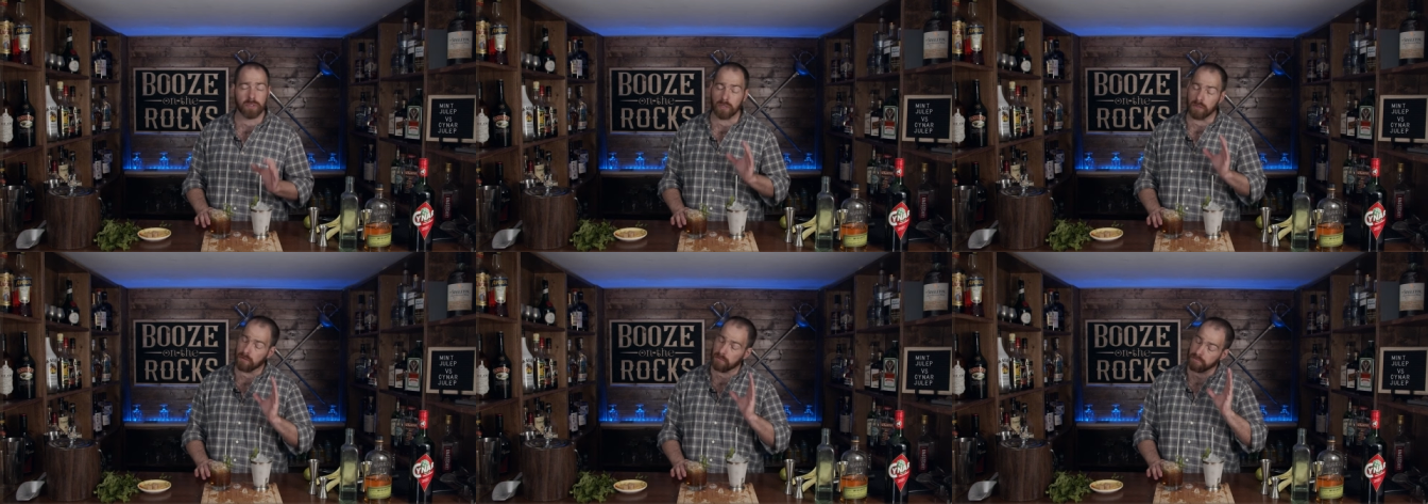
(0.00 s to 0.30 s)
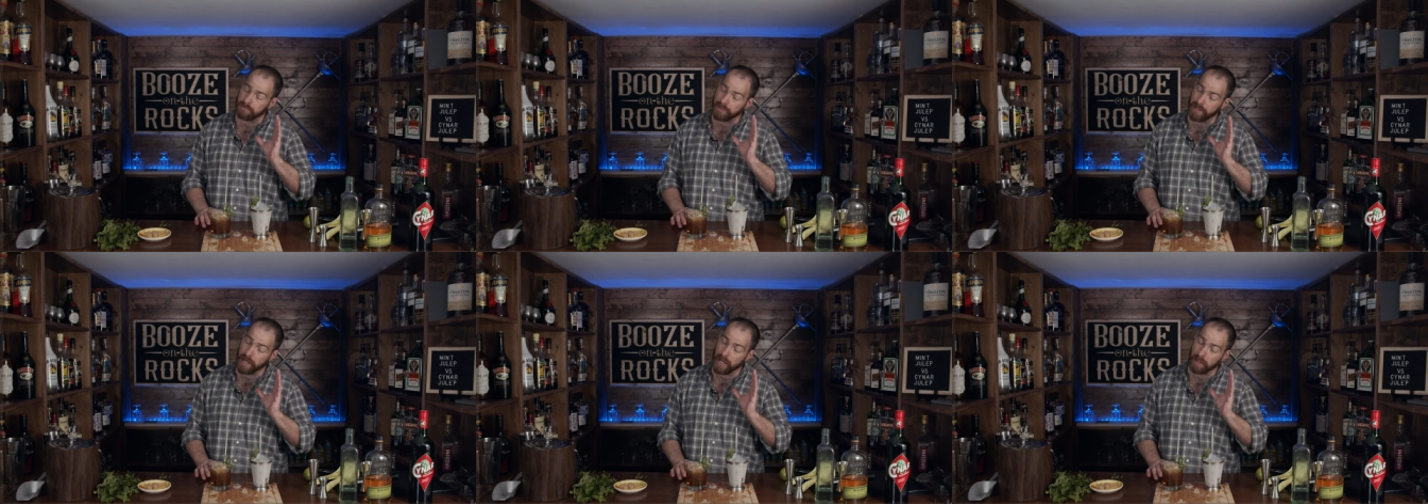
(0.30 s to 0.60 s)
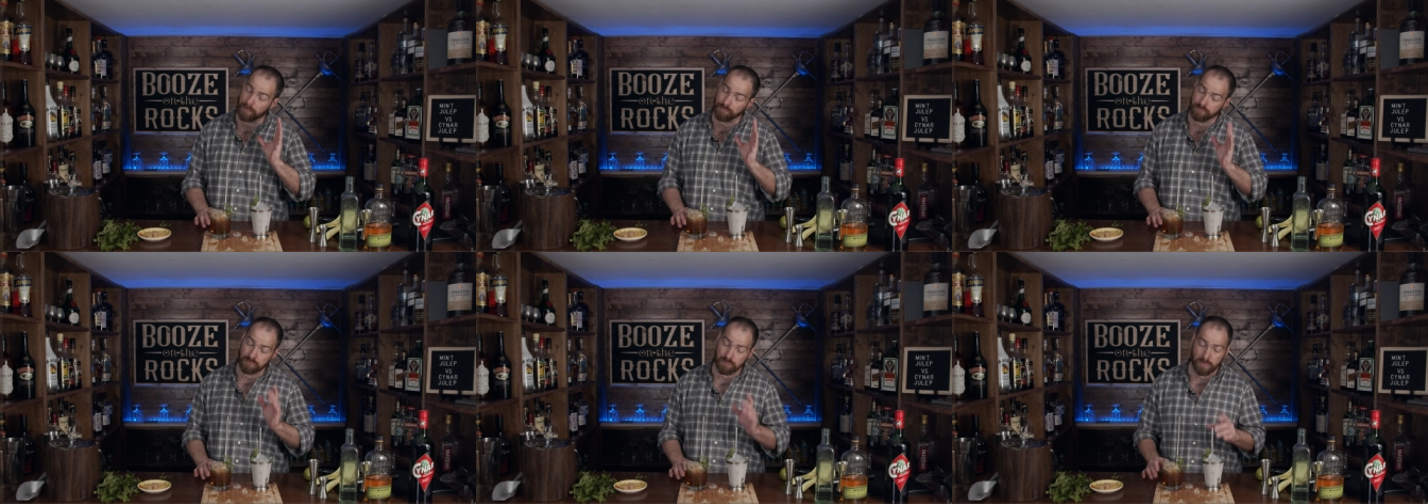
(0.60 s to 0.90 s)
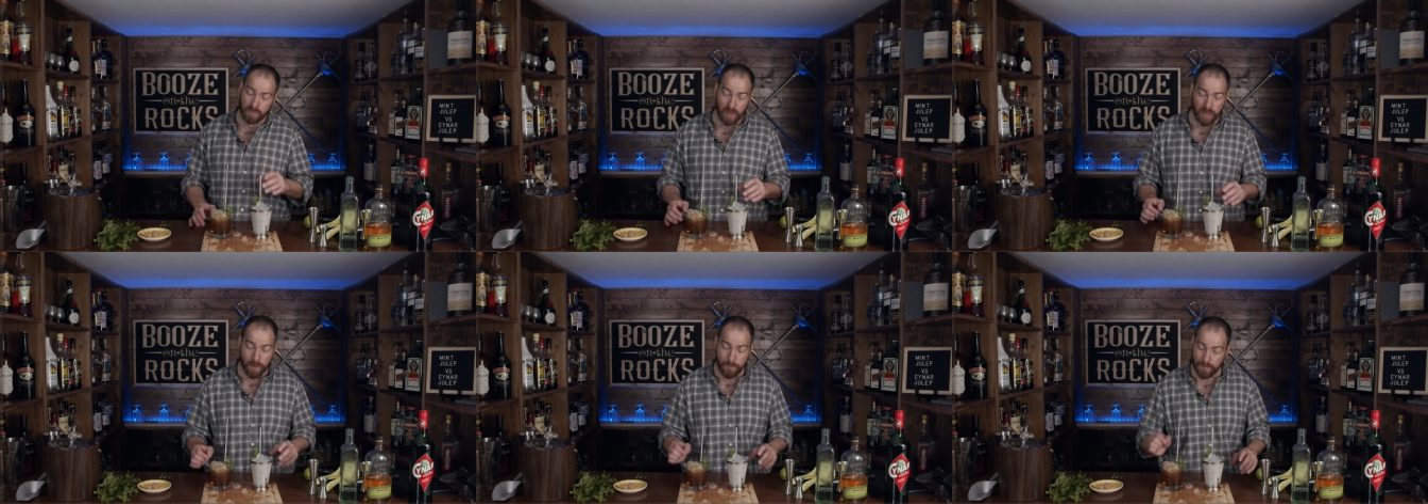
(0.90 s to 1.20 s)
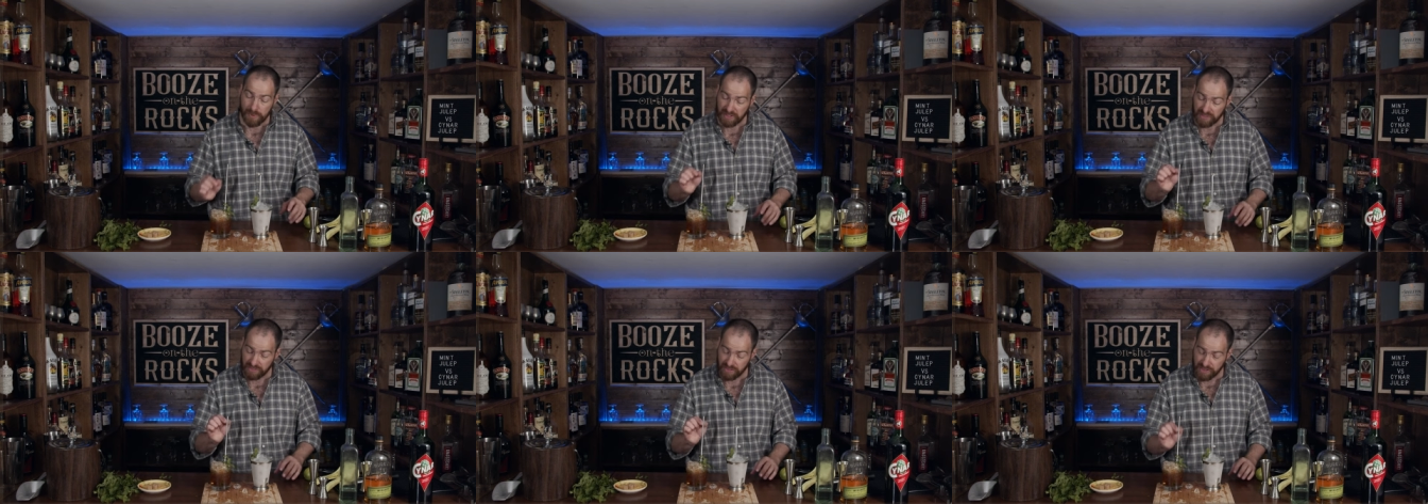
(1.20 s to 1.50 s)
Oh yeah,
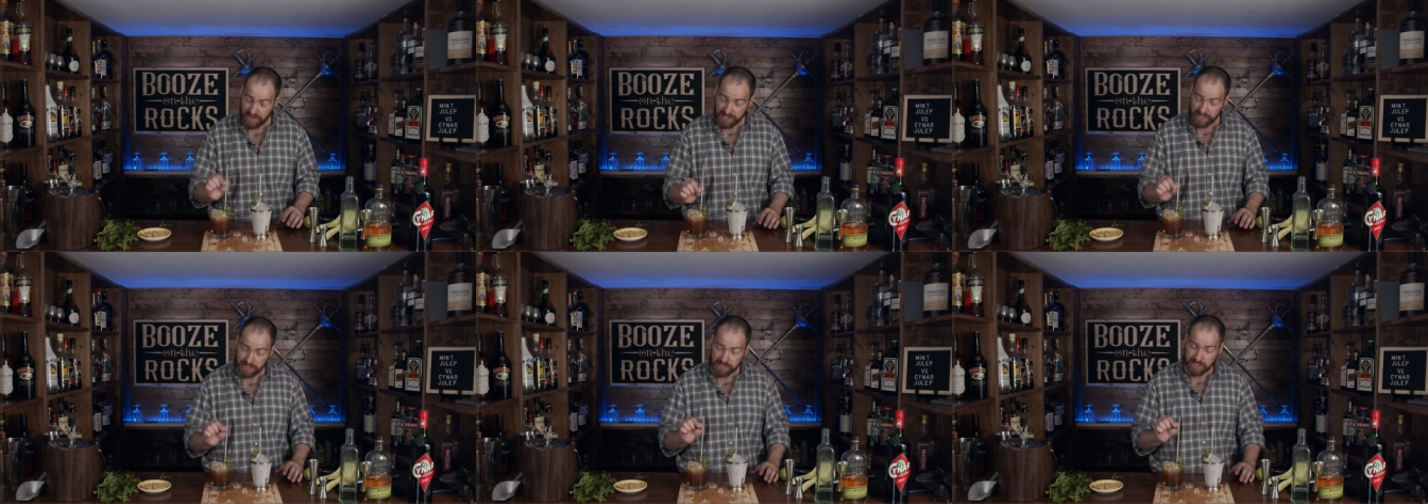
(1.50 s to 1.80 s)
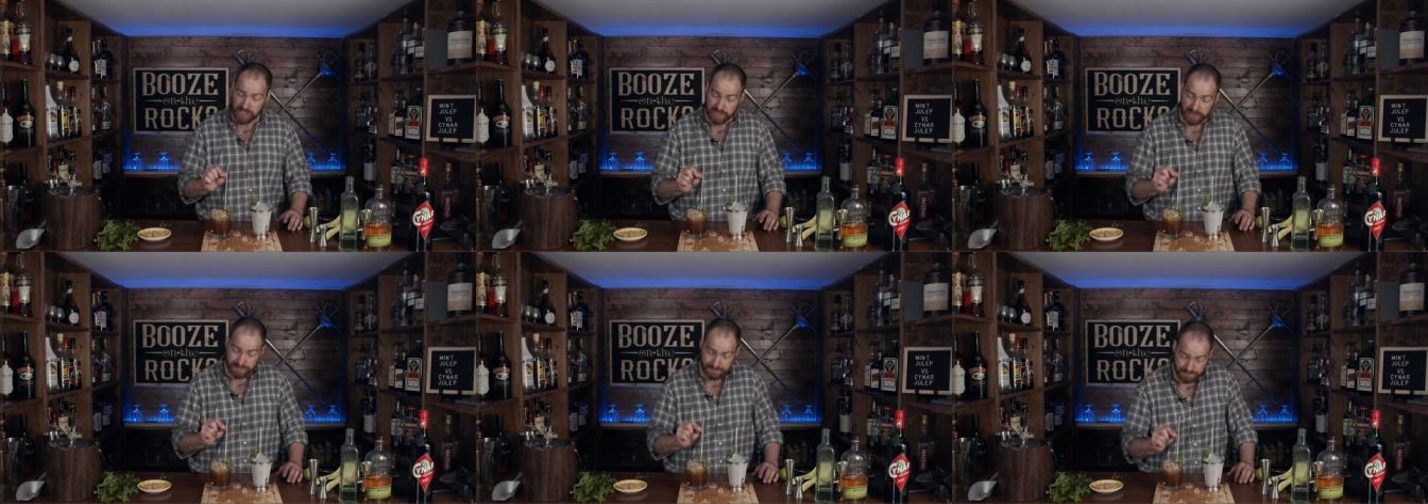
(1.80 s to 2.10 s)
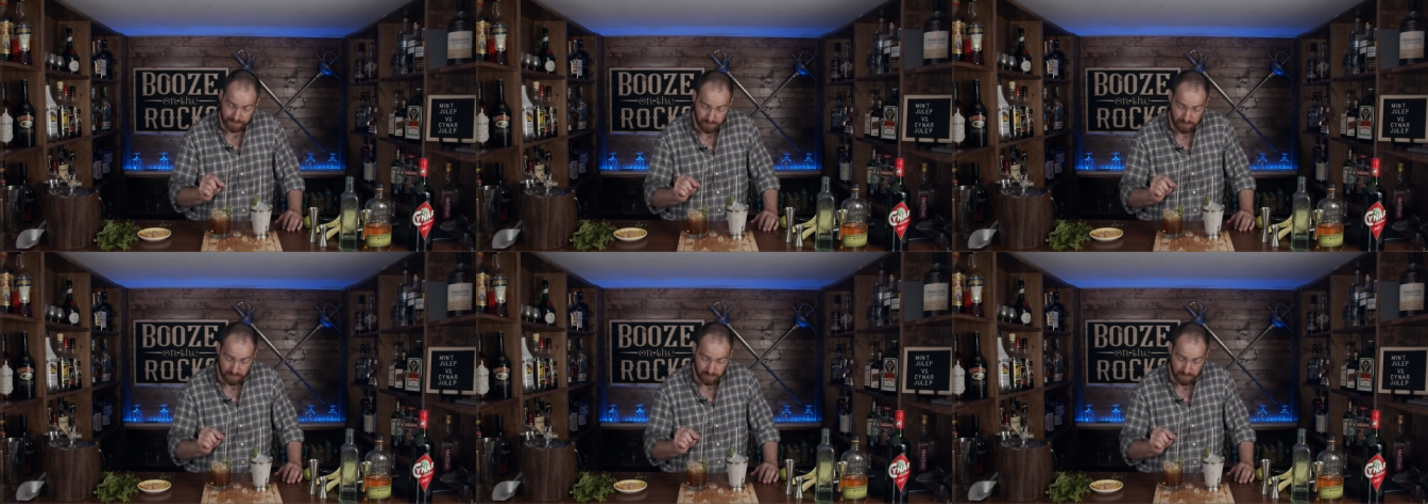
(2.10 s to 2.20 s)
but this,